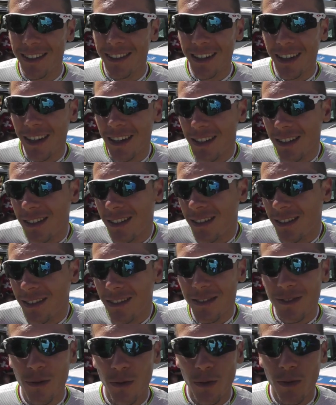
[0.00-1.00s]
I think
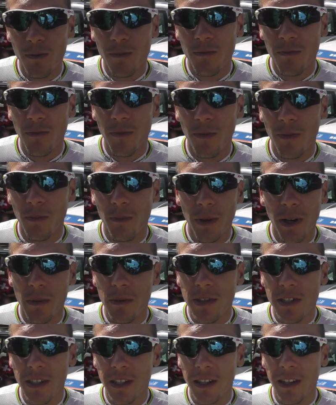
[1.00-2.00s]
it's
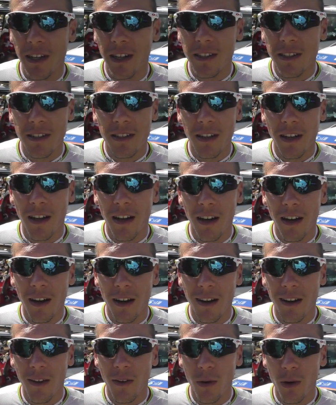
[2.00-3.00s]
BMC, it's
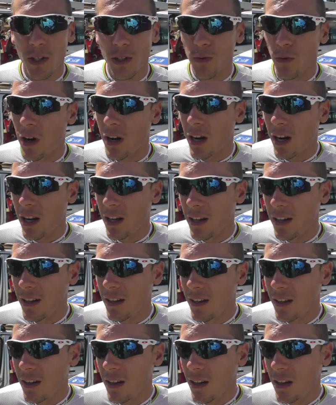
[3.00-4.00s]
uh, always friendly.
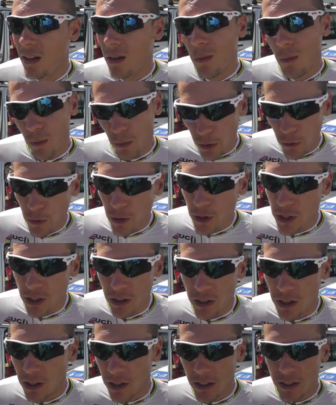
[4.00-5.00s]

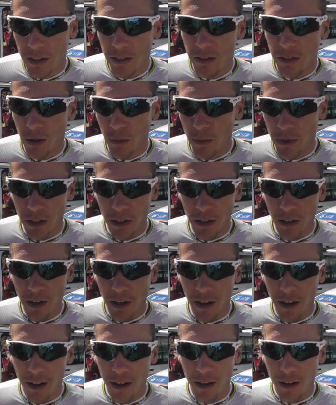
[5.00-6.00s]
Professional is something
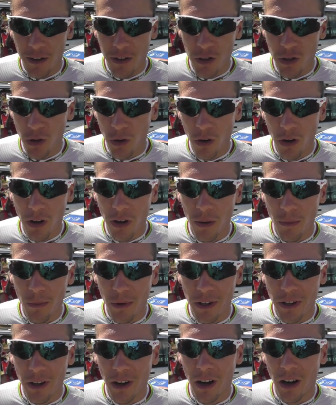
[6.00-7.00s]
uh, sure,
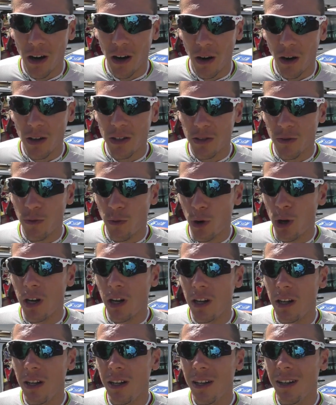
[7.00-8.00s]
but uh, also
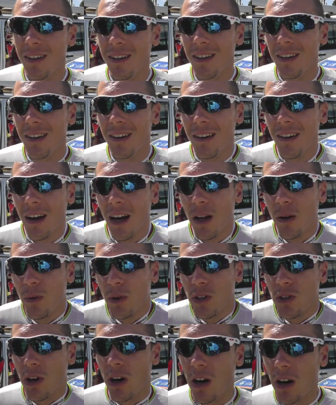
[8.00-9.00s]
friendly, and
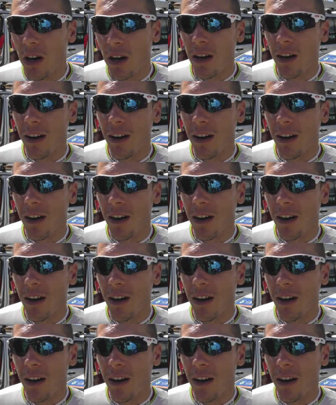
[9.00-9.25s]
we try.